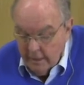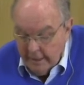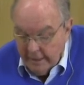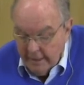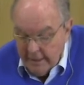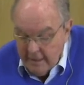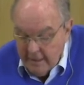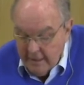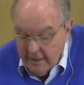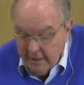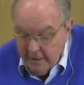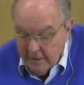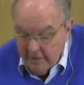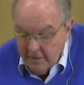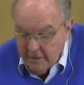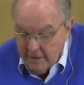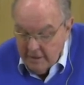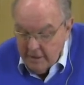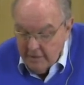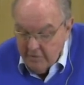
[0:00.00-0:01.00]
And I think
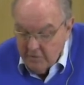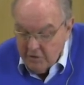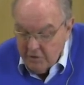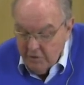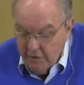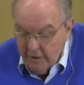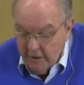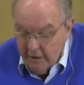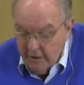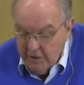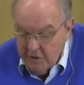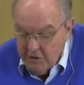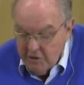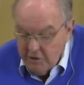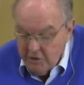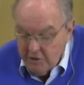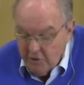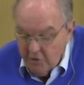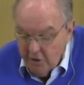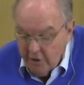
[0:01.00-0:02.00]
that he was reading in
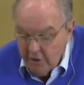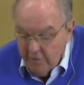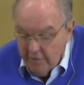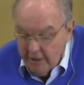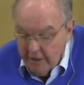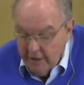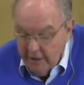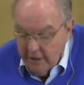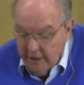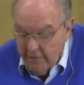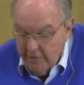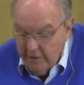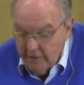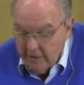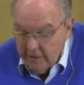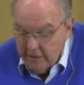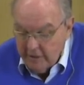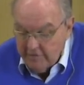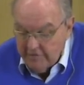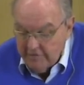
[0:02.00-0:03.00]
Deuteronomy and he
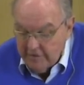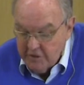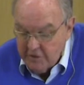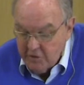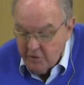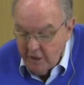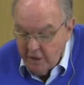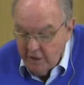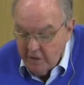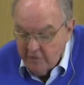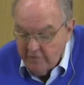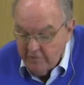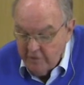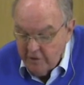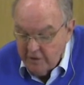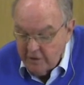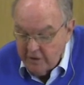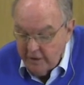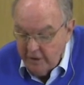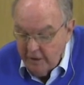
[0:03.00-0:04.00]
read this strange
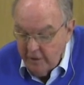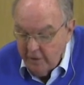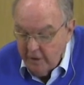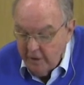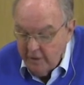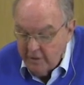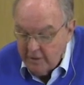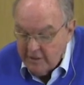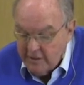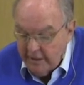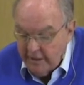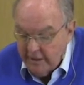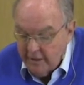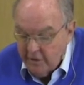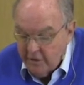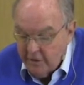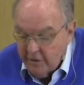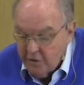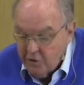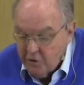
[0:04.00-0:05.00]
verse, anyone who is
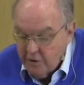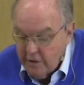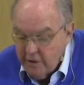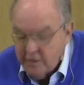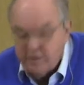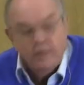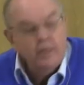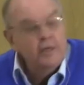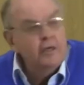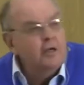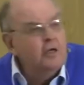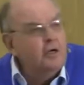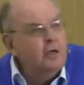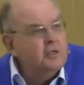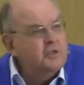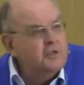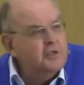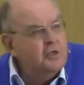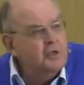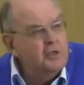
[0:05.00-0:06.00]
hanged on a tree is under
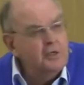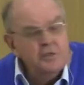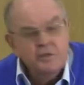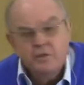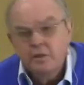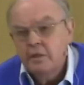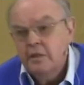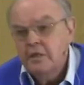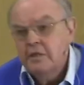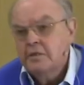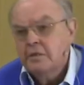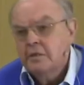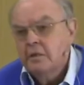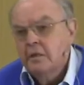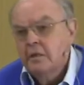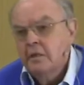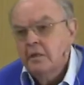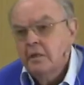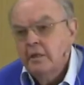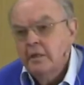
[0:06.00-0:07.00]
God's curse. And
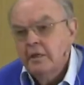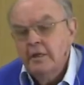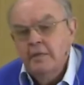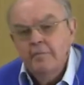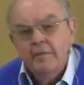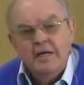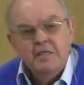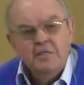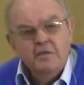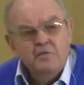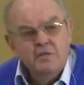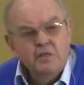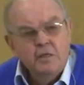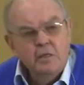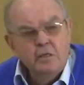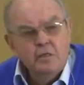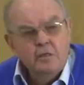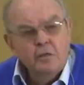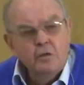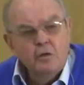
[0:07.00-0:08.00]
he might have
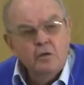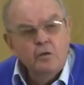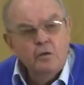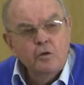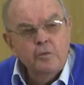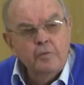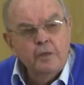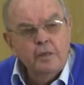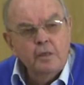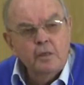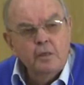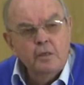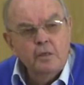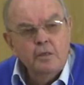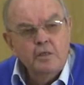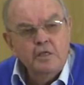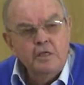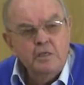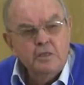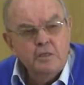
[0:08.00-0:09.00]
said to the Lord, but
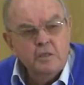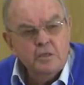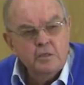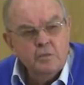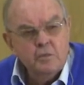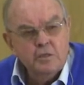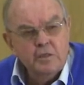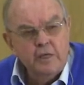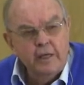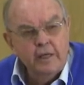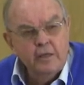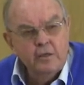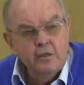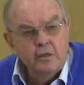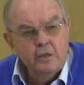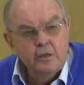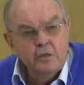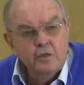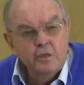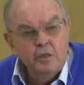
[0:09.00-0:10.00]
Jesus was hanged
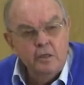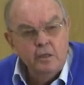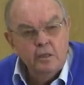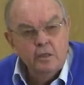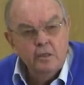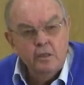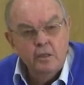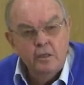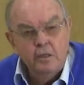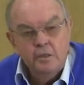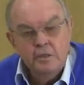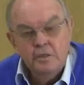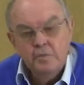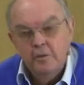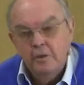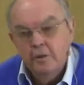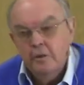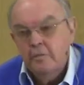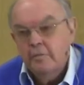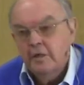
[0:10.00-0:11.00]
on a tree, and the Holy
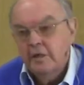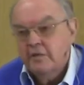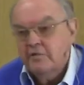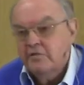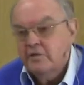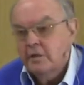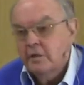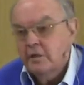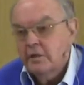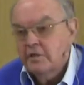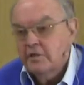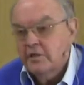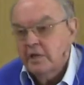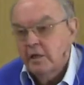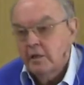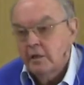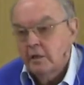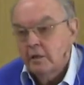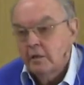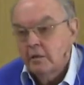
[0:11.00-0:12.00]
Spirit might have said
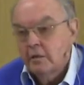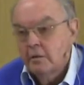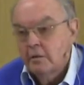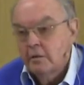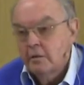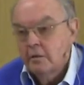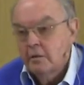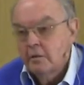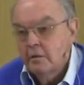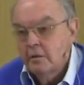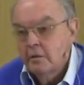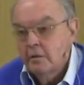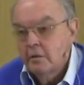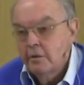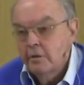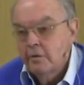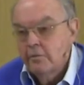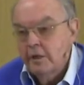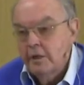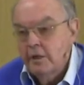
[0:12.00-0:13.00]
exactly.
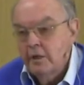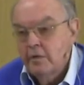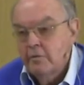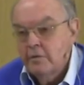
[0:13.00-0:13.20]
You mean